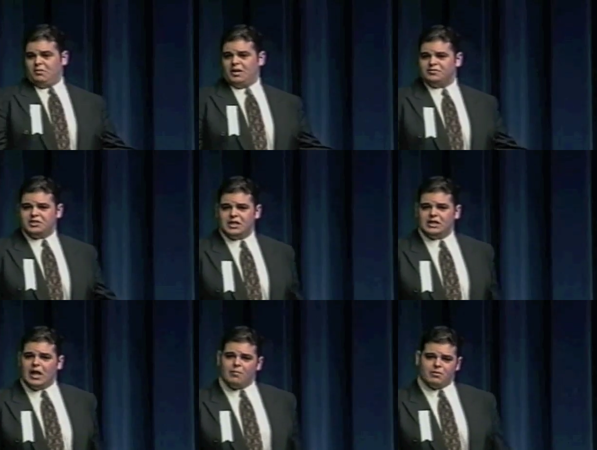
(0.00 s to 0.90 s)
what if she
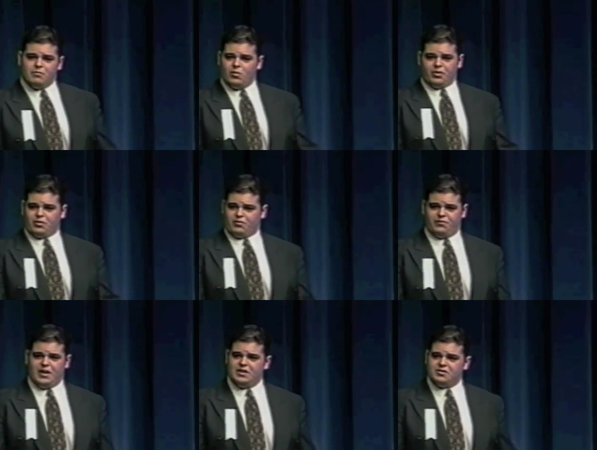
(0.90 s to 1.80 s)
clobbered me with her
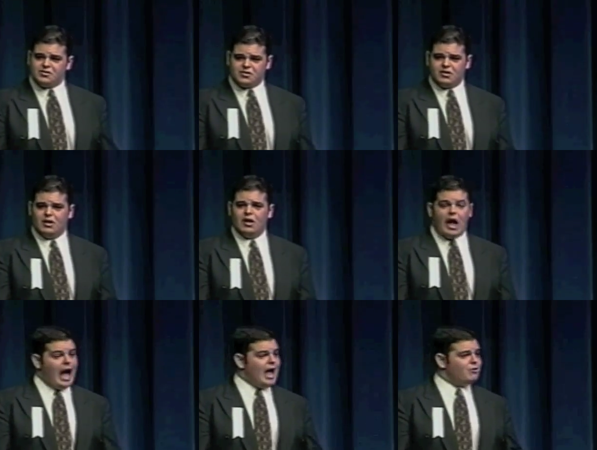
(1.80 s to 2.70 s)
fists?
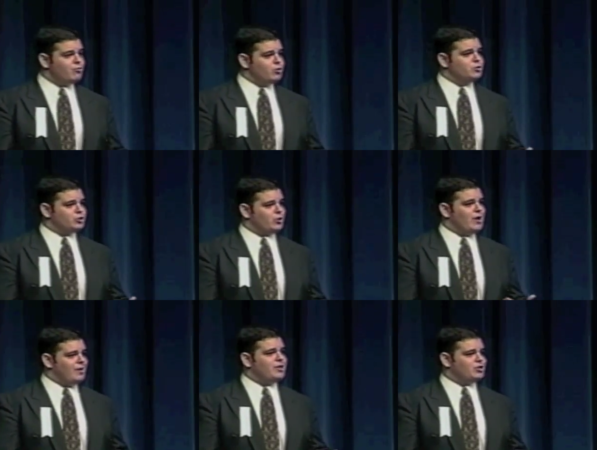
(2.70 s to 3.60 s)
I ruined her
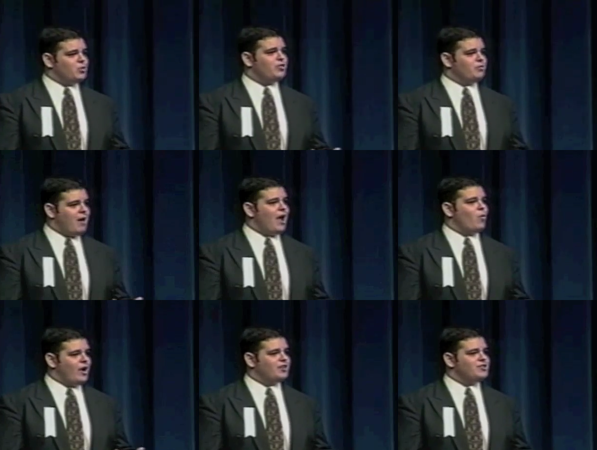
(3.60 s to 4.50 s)
image with my
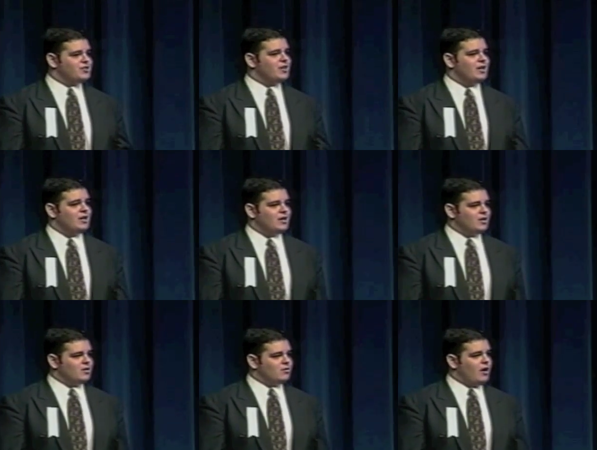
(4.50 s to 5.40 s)
wits.
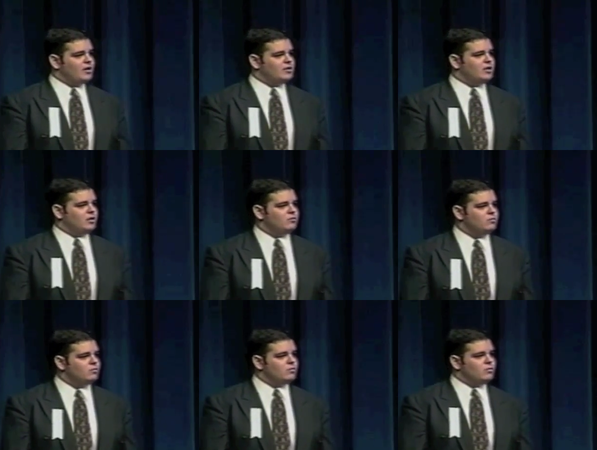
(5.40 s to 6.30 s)
Granted, it
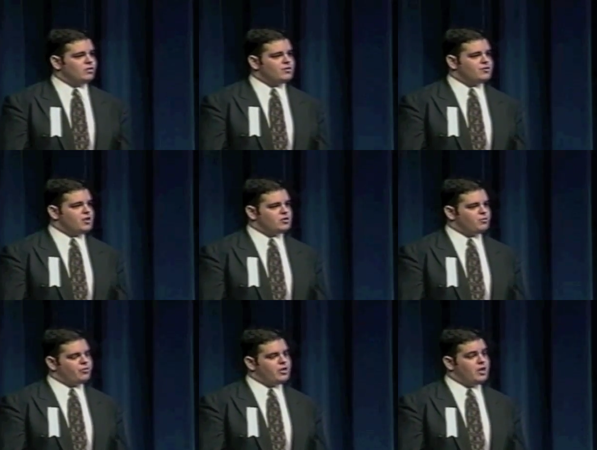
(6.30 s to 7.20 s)
wasn't such a
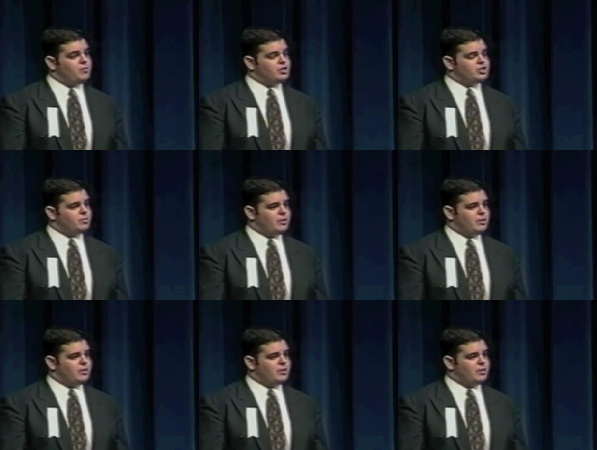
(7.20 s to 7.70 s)
pretty image to